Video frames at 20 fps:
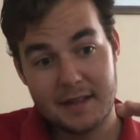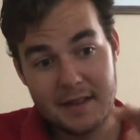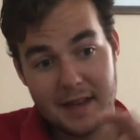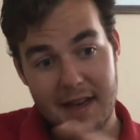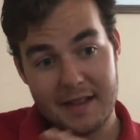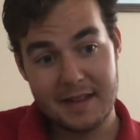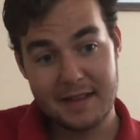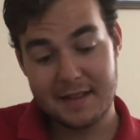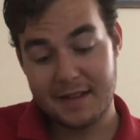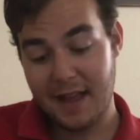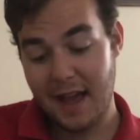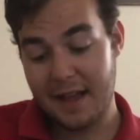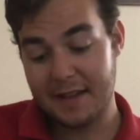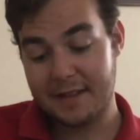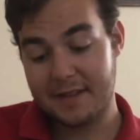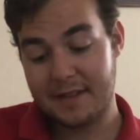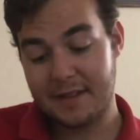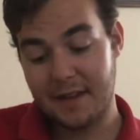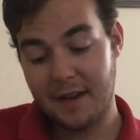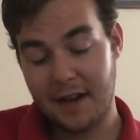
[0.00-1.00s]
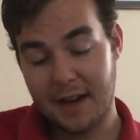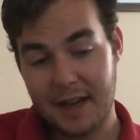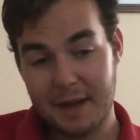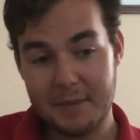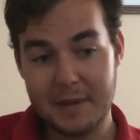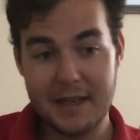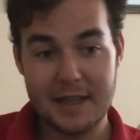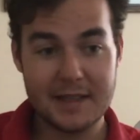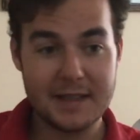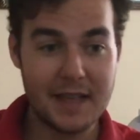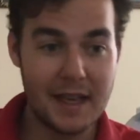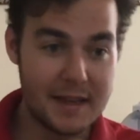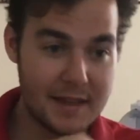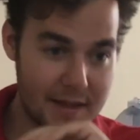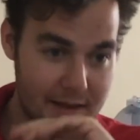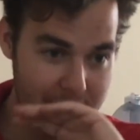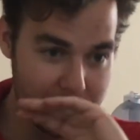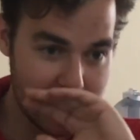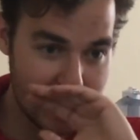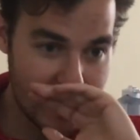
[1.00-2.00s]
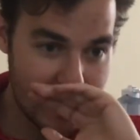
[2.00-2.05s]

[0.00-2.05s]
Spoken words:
and the slats can be extended,